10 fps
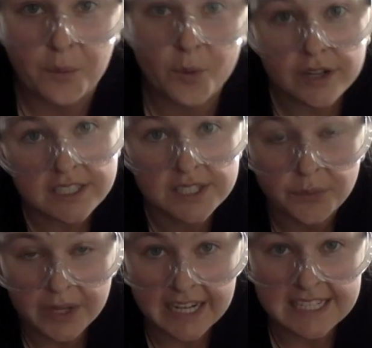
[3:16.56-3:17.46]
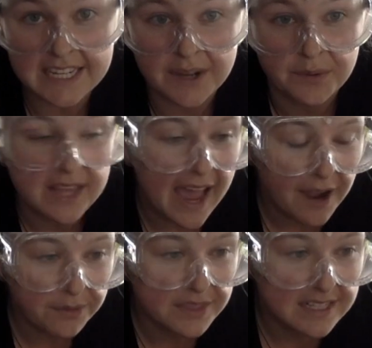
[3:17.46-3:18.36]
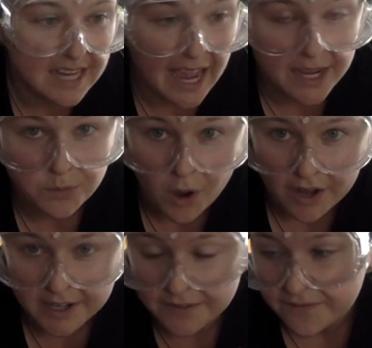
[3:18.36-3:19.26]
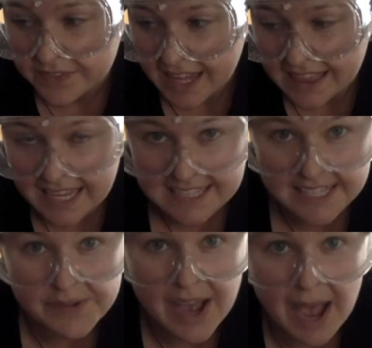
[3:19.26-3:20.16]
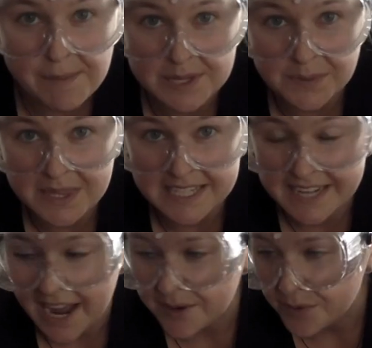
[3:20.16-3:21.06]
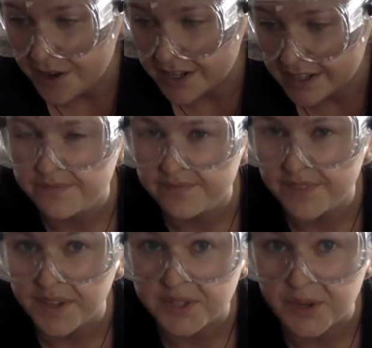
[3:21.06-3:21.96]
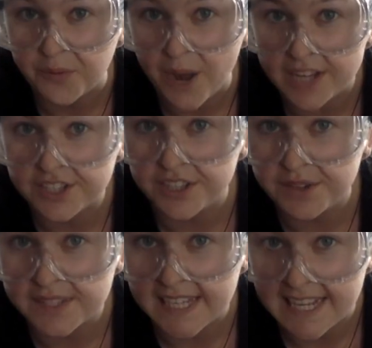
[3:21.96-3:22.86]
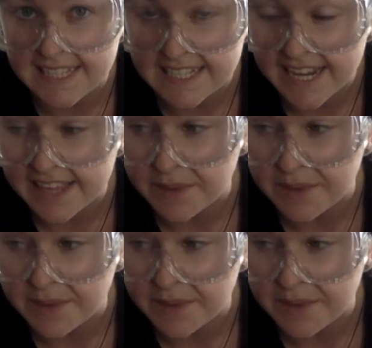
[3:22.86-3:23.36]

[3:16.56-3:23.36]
worked when I did it without the dyed water. Let's see what happens with the dyed water. So watch closely as I take the